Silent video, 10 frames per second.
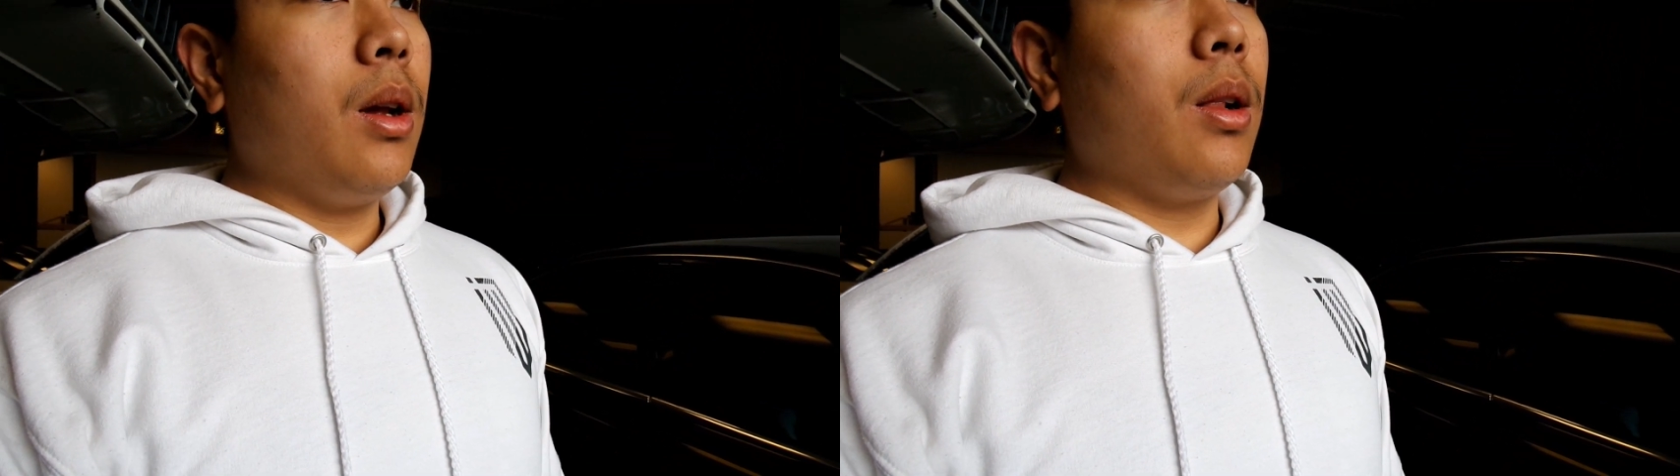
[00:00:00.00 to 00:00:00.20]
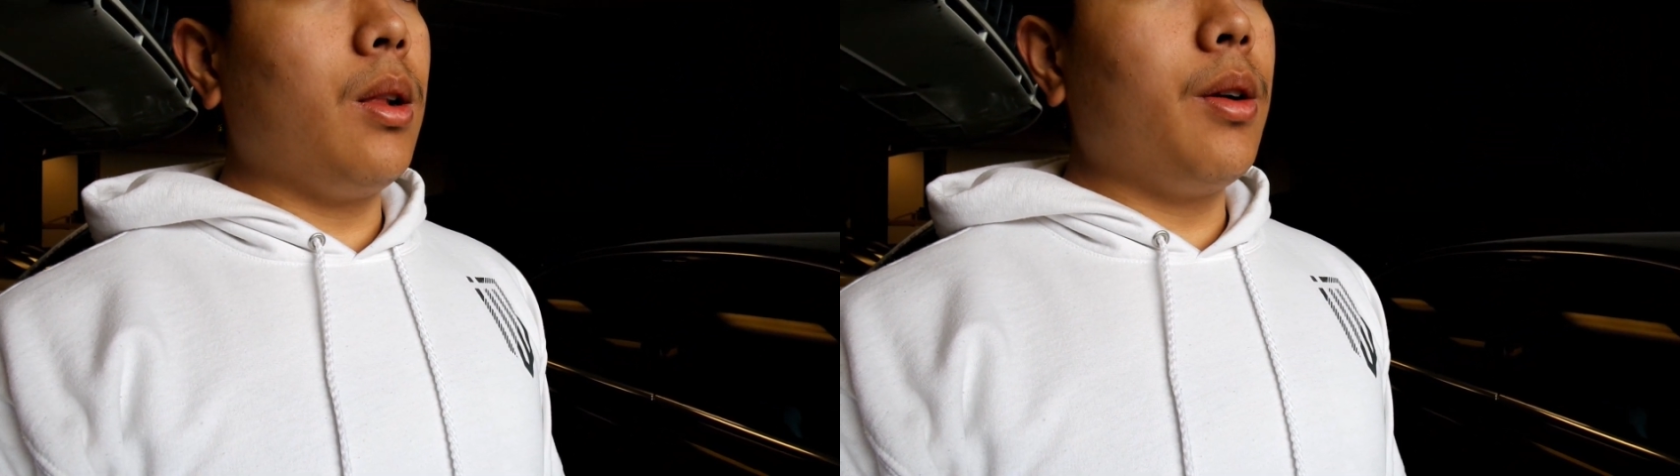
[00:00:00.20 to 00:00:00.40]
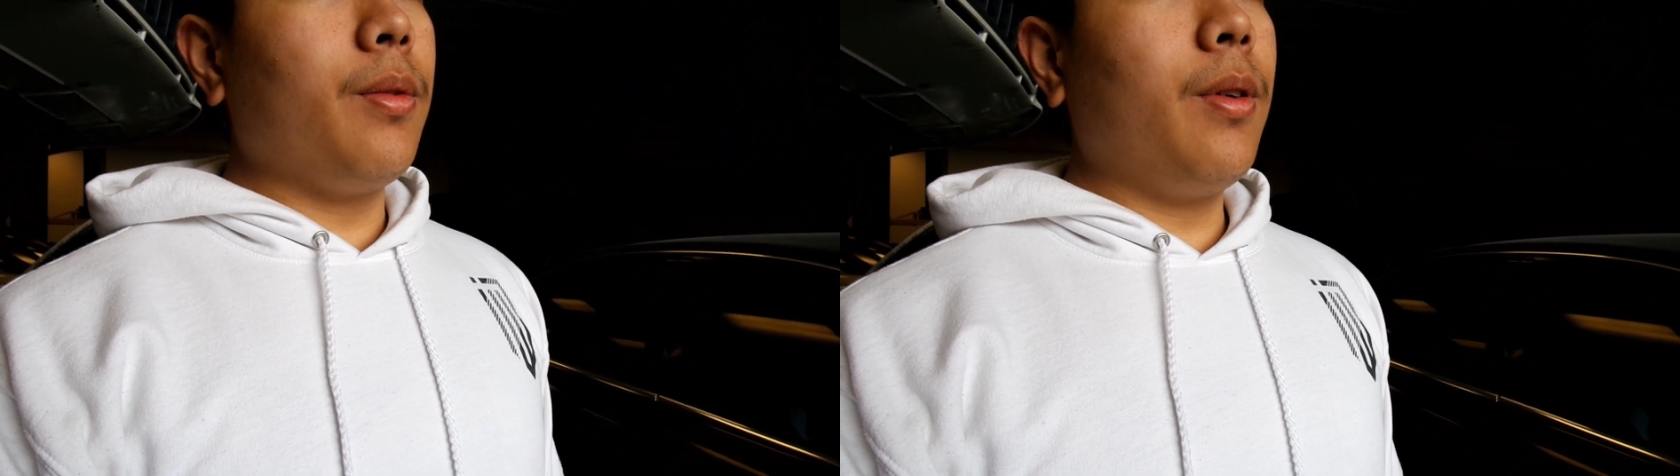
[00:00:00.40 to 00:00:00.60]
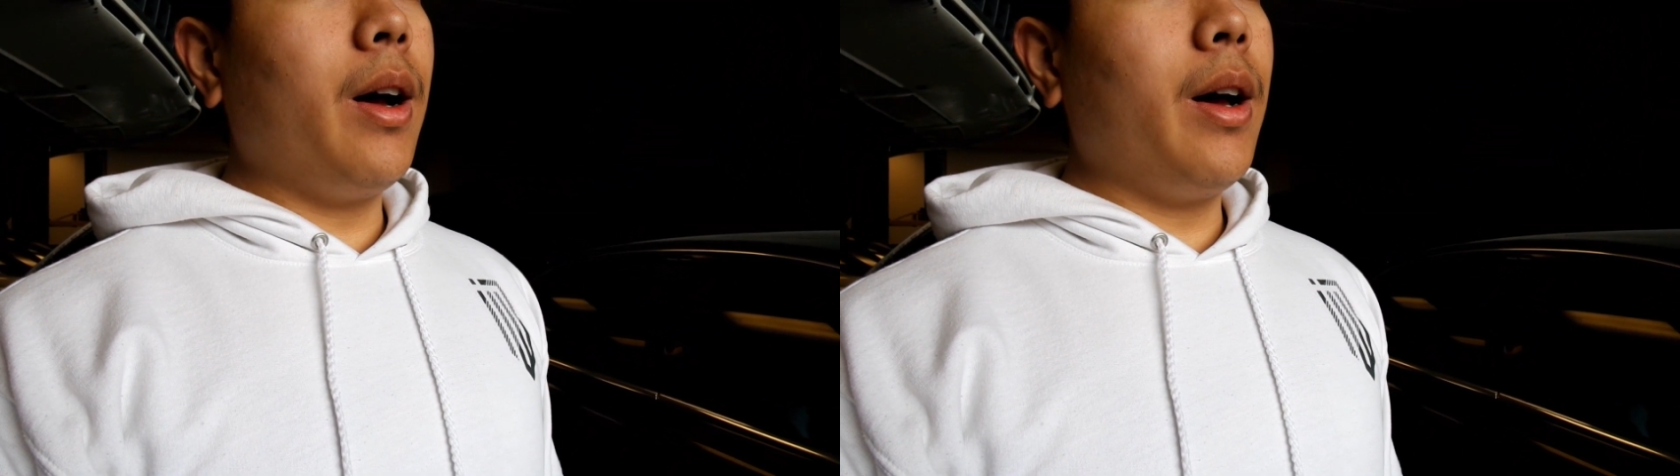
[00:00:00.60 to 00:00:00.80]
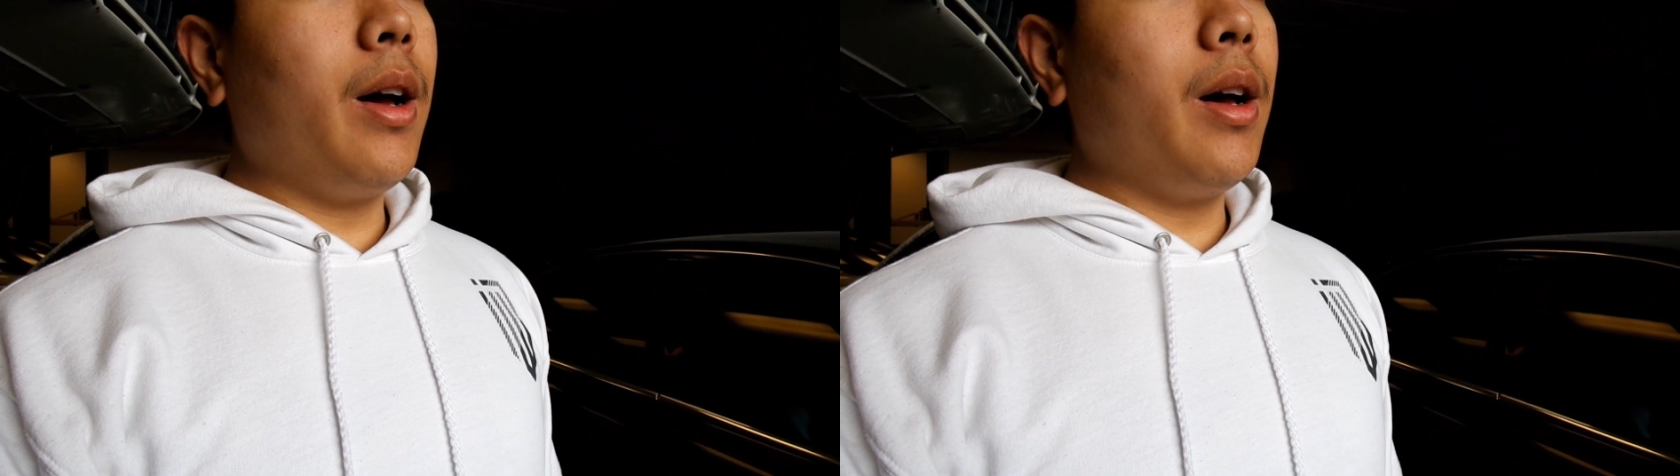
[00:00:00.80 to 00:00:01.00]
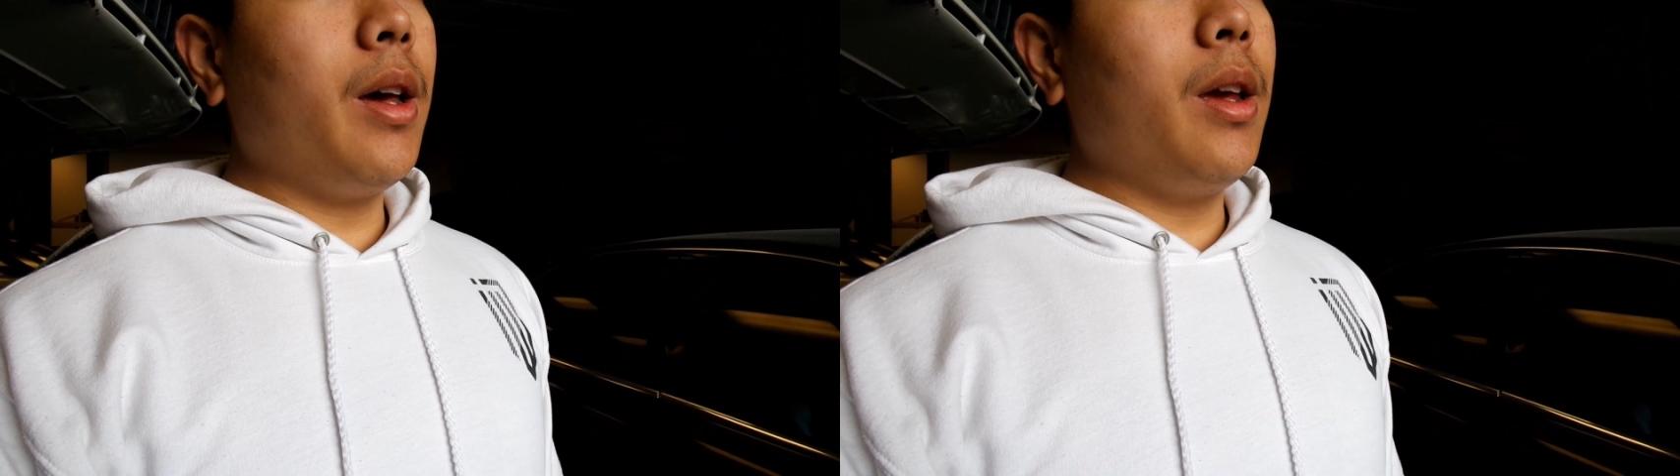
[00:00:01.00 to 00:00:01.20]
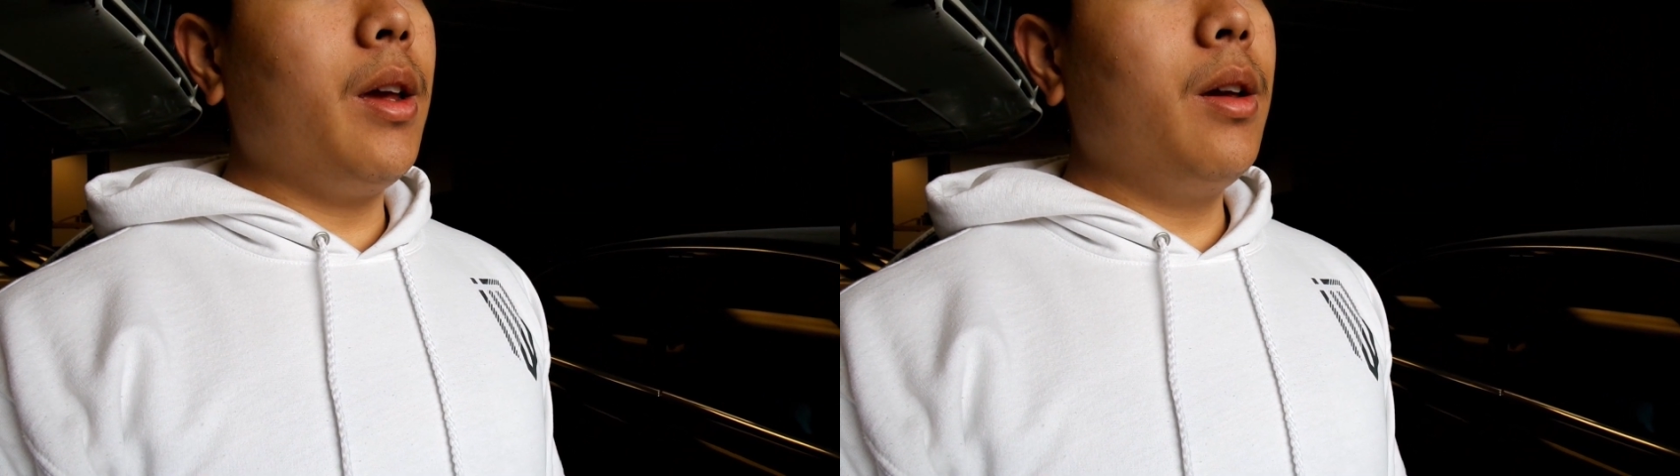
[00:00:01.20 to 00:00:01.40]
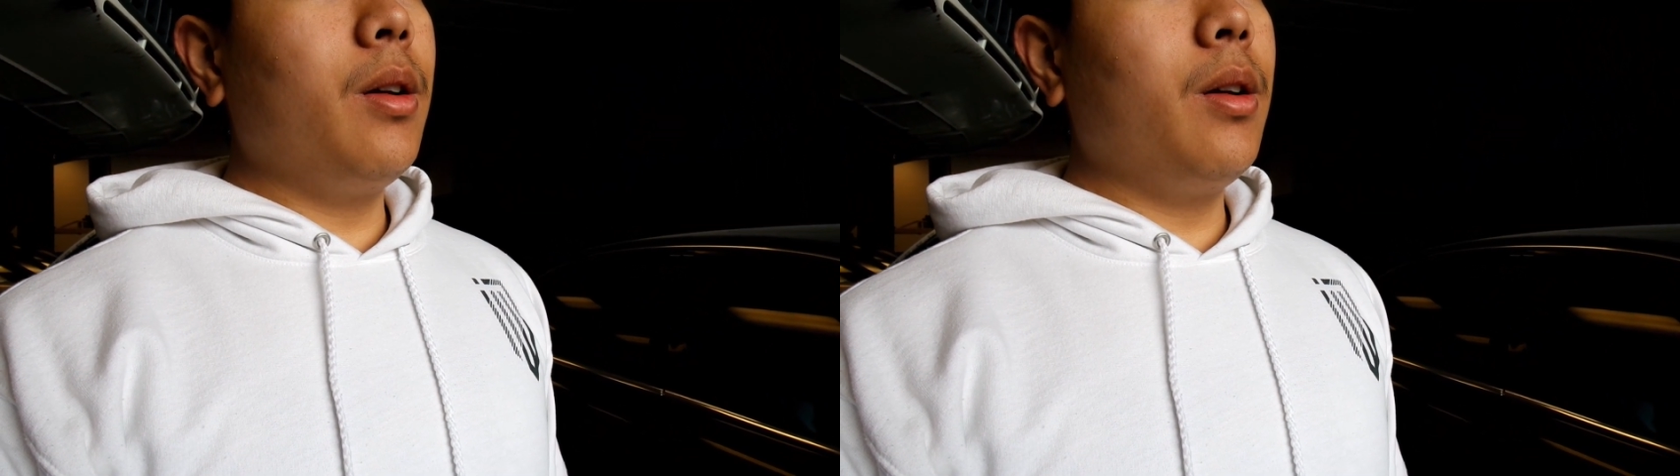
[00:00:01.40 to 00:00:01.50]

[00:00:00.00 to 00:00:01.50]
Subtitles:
clarify